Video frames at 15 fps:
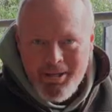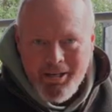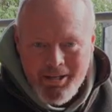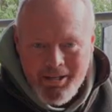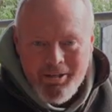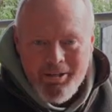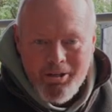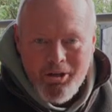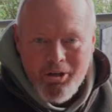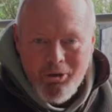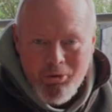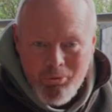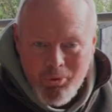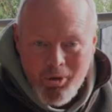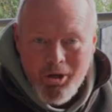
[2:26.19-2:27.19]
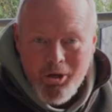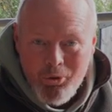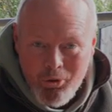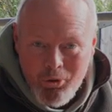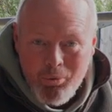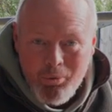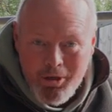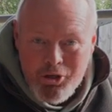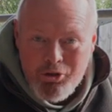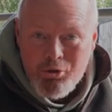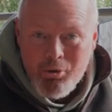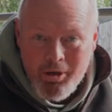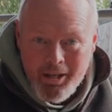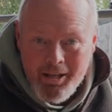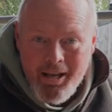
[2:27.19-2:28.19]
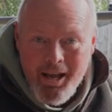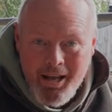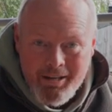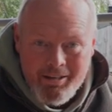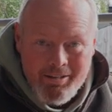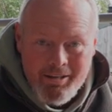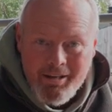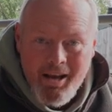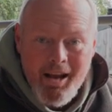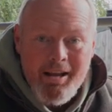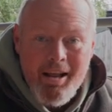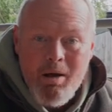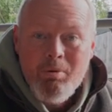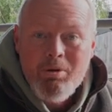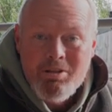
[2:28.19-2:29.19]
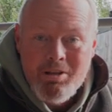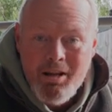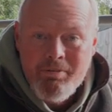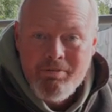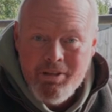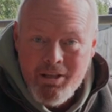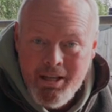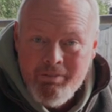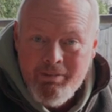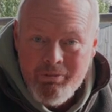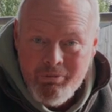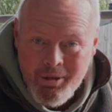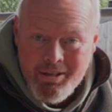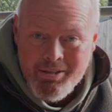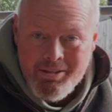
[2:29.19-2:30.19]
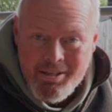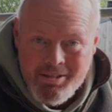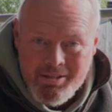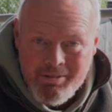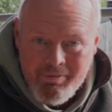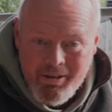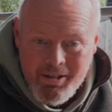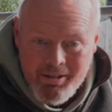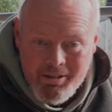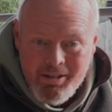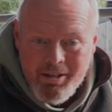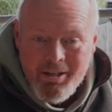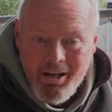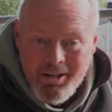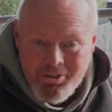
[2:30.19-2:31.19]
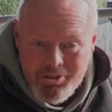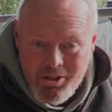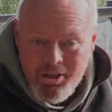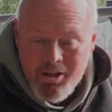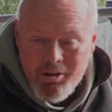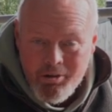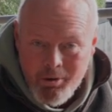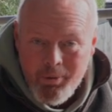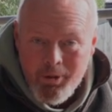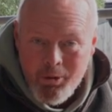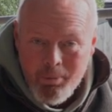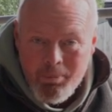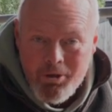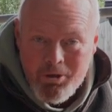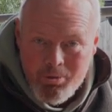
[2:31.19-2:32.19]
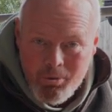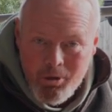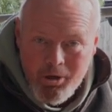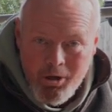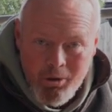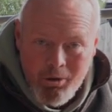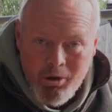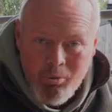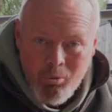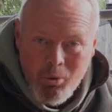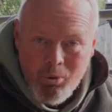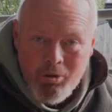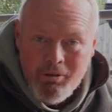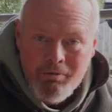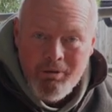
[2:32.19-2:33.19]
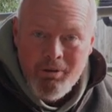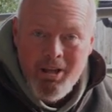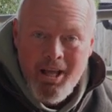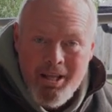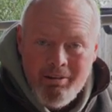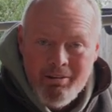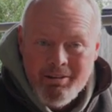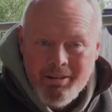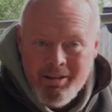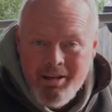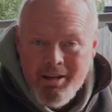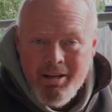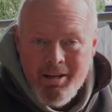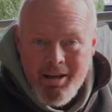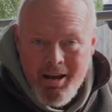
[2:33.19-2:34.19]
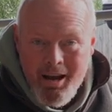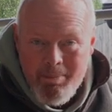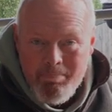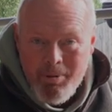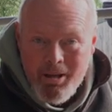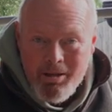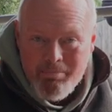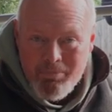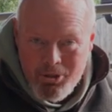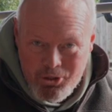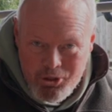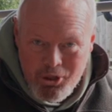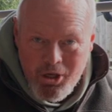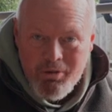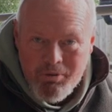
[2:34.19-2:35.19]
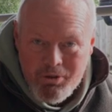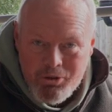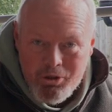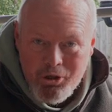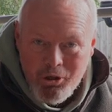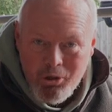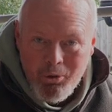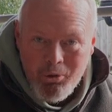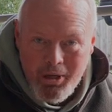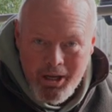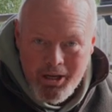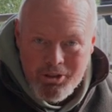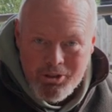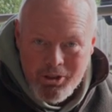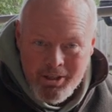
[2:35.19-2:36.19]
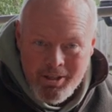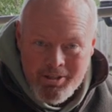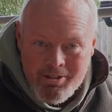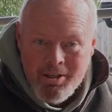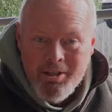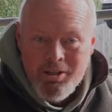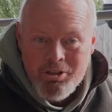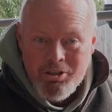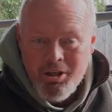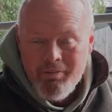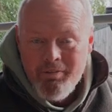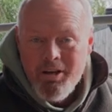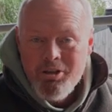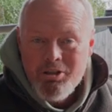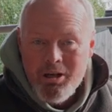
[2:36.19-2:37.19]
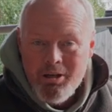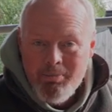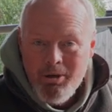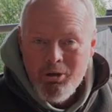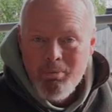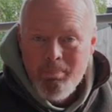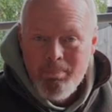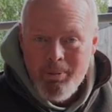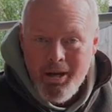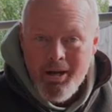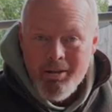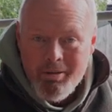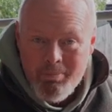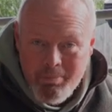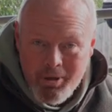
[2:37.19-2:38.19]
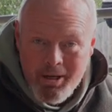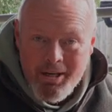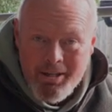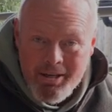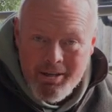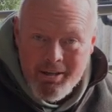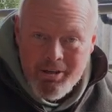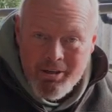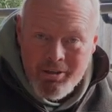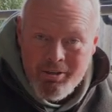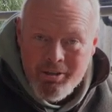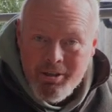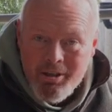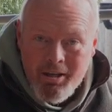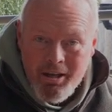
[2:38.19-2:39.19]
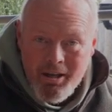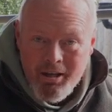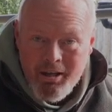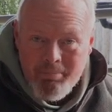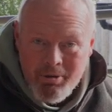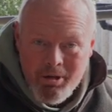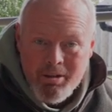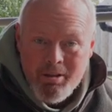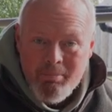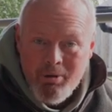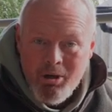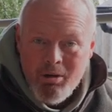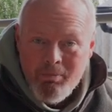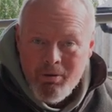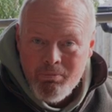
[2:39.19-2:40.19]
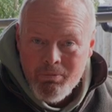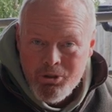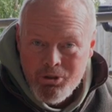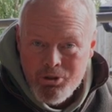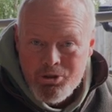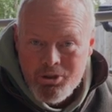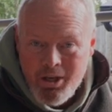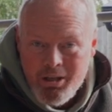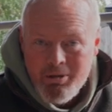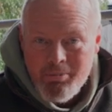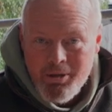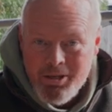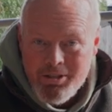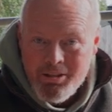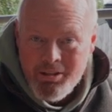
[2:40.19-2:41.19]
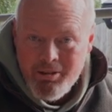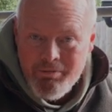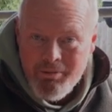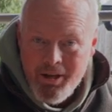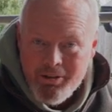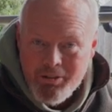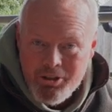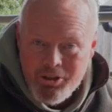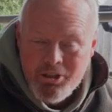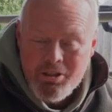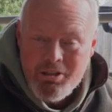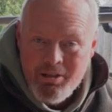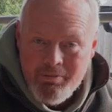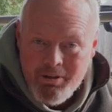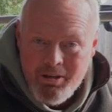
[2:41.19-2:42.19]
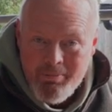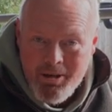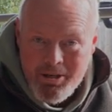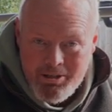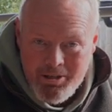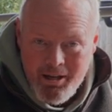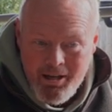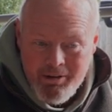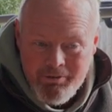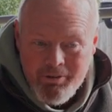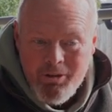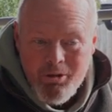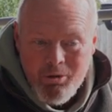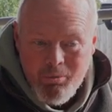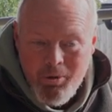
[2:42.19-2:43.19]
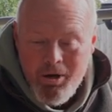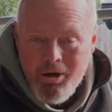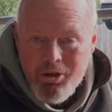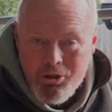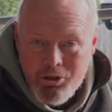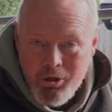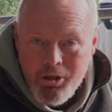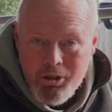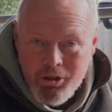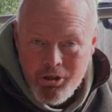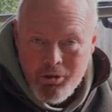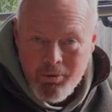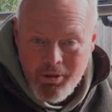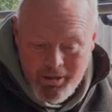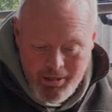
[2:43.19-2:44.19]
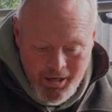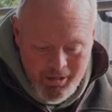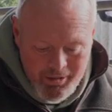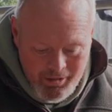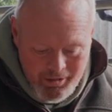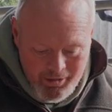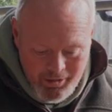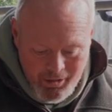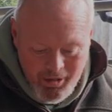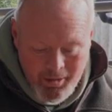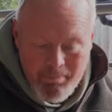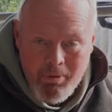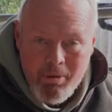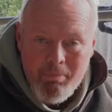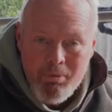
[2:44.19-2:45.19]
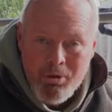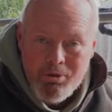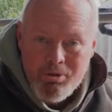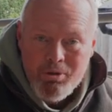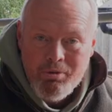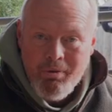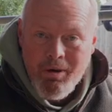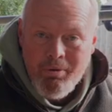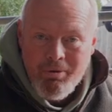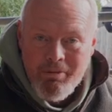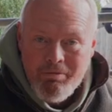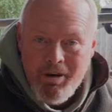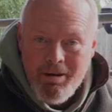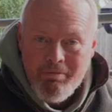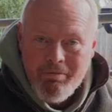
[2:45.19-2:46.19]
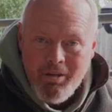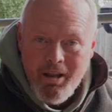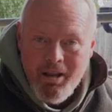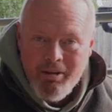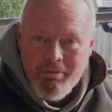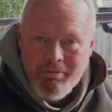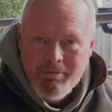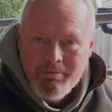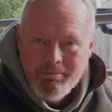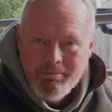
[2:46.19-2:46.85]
Millie, who literally had hours left to live if we hadn't intervened, and see her growing up into a wonderful, healthy, happy, mischievous goat like she is. She'll eventually become part of the breeding herd, but at the moment we're just celebrating the fact that she's living her best life. We're enjoying her doing that, and Primrose has found a friend for life.